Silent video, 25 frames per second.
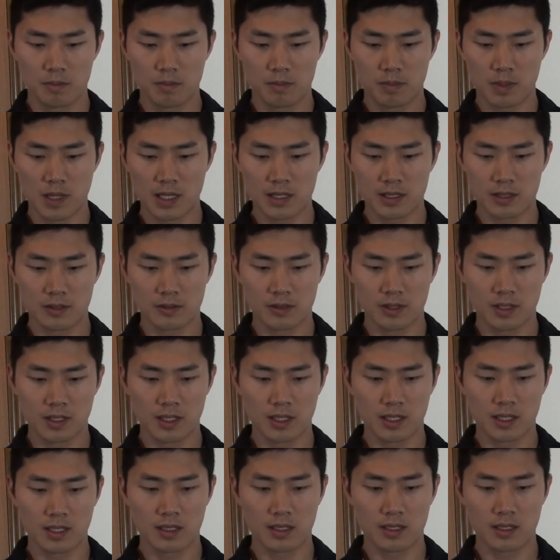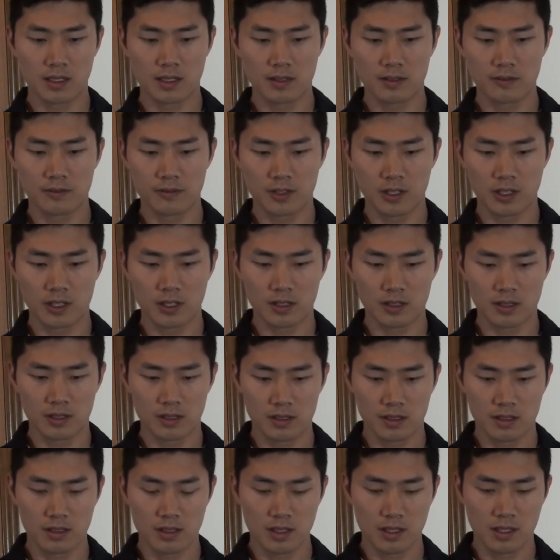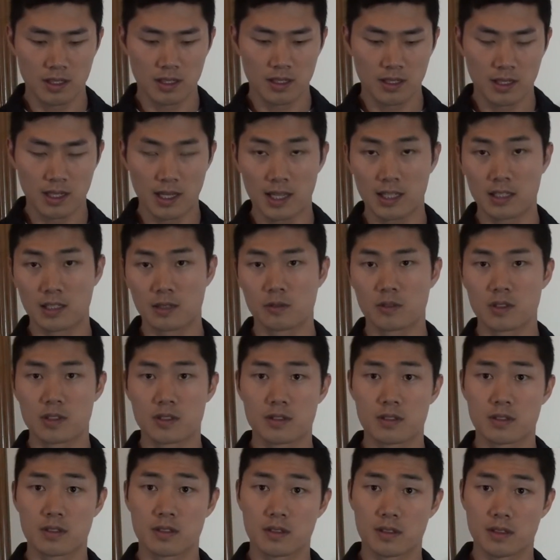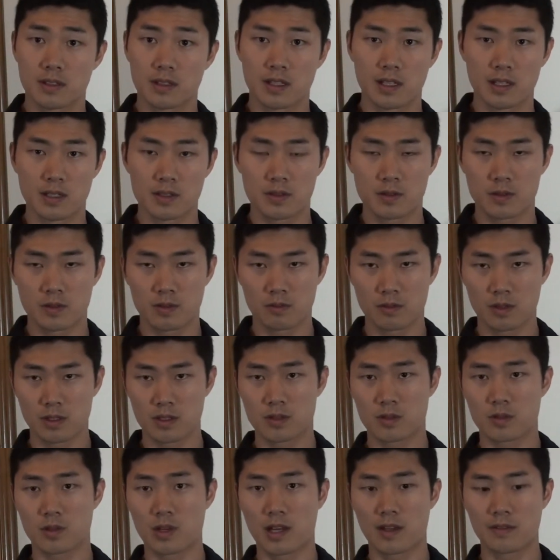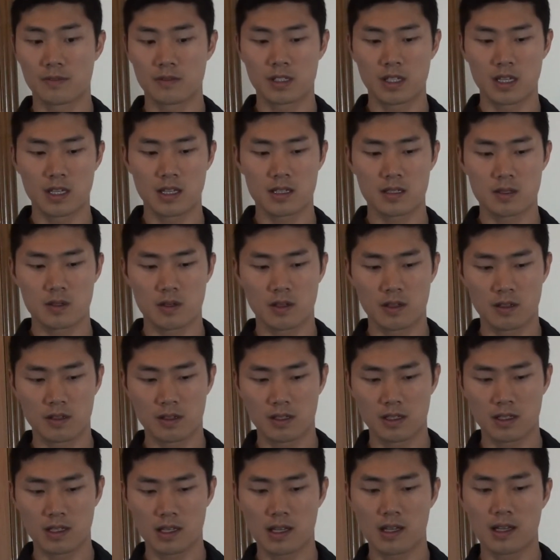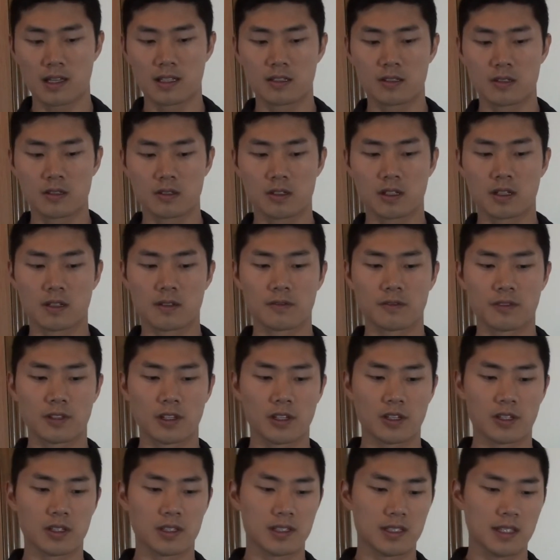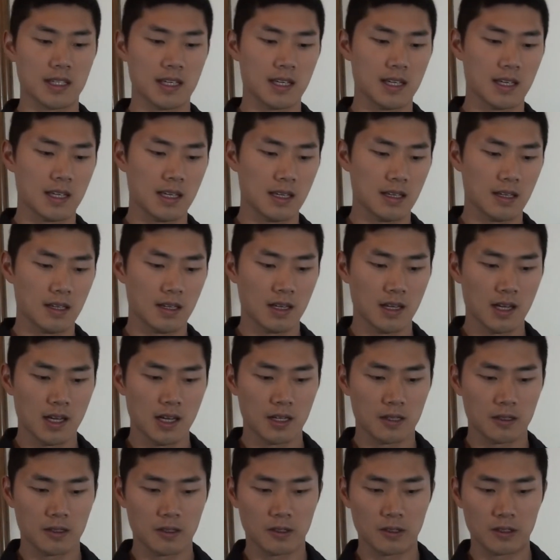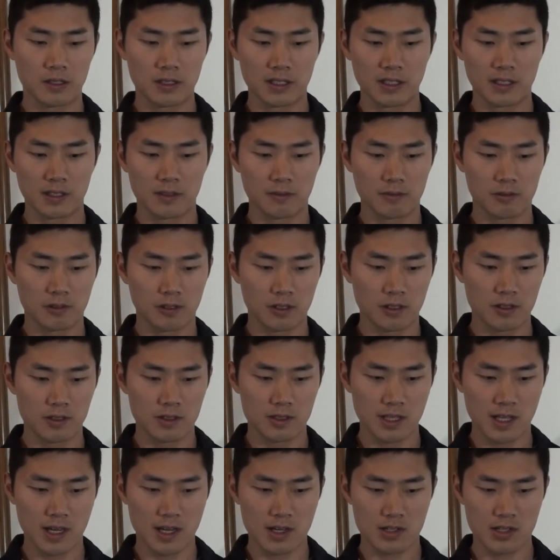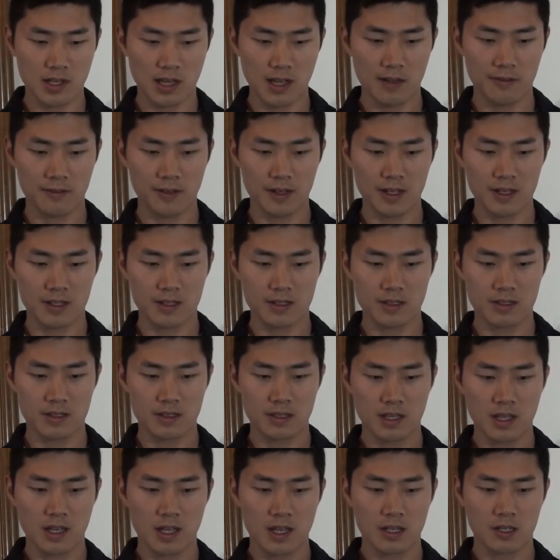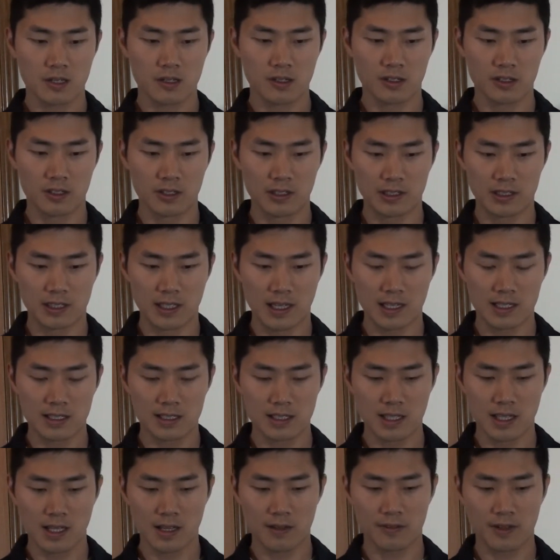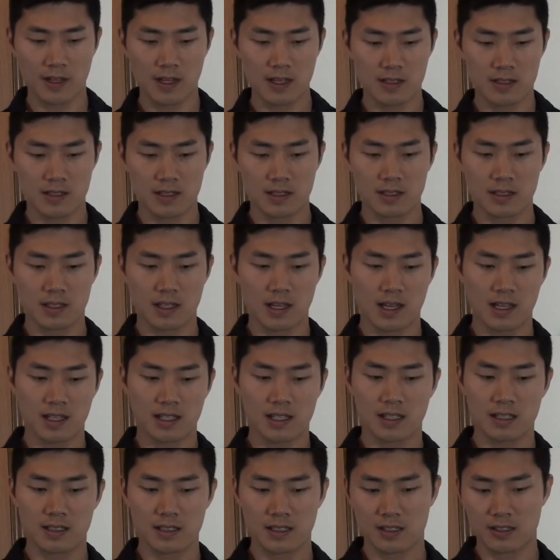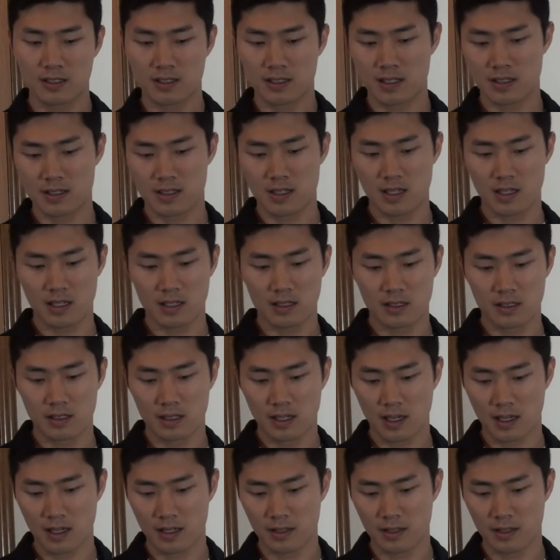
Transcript: by doing convert, and this was drive D, so I do convert D :/fs:\NTFS, and I got an error that said